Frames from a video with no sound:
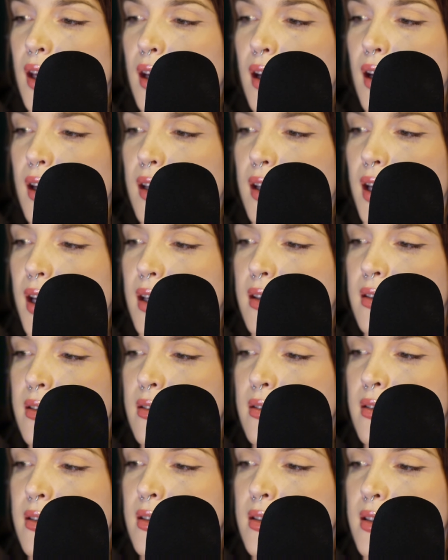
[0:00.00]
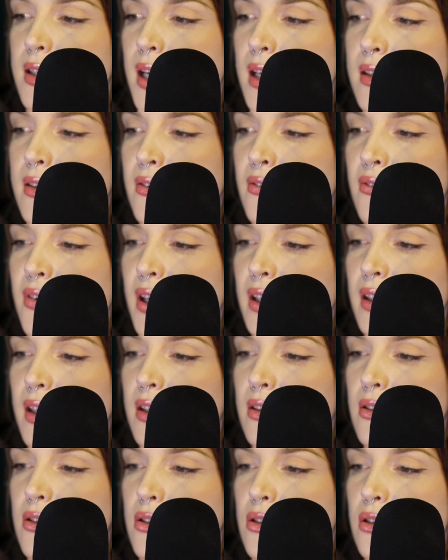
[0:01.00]
and entered his native
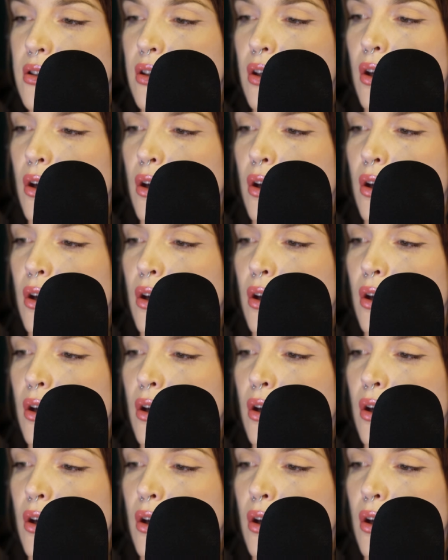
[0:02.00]
village.